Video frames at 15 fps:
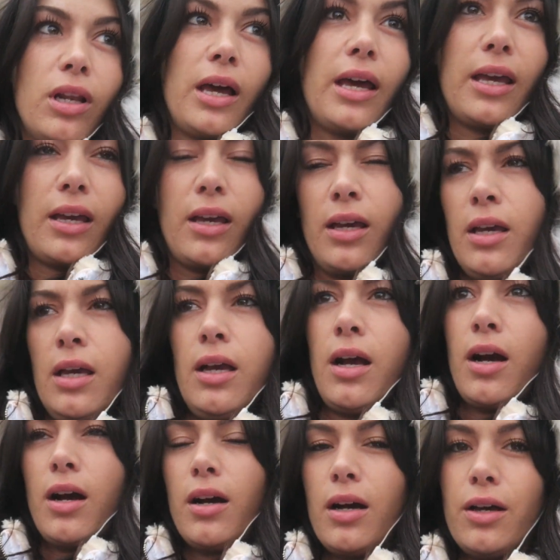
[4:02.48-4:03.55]
Like,
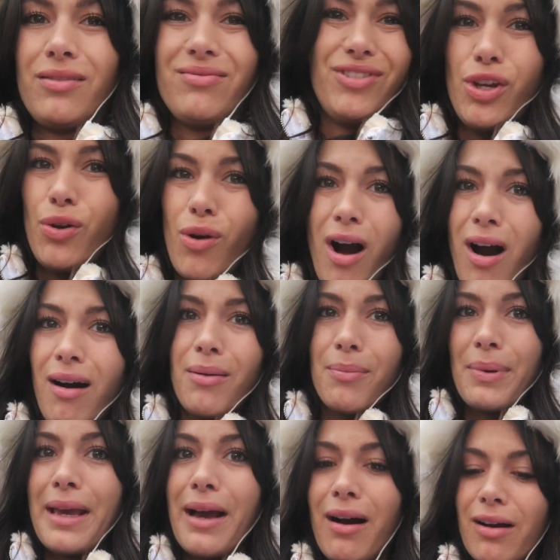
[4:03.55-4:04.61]
you can't
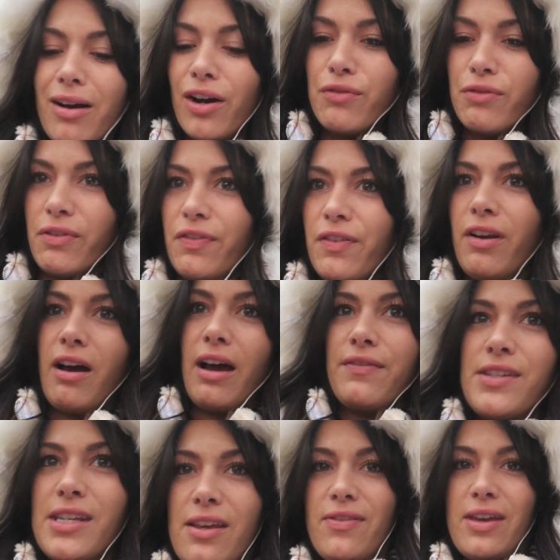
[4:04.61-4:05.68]
be hungover for
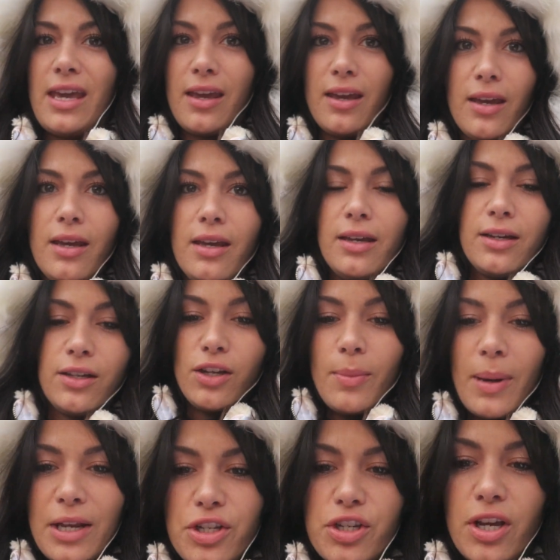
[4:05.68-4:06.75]
live TV. Can you
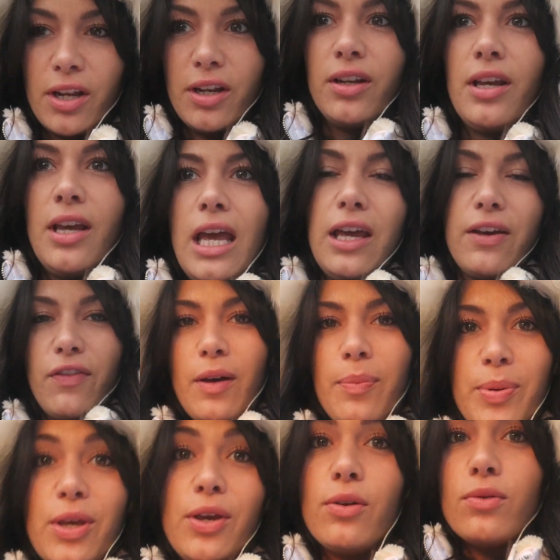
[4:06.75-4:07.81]
imagine if I
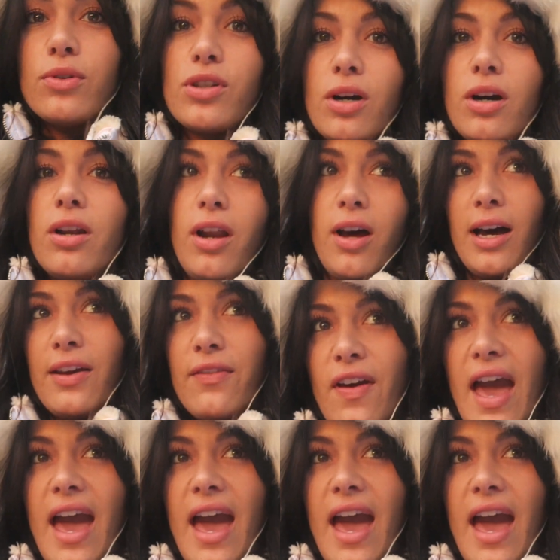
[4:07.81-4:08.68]
puked on live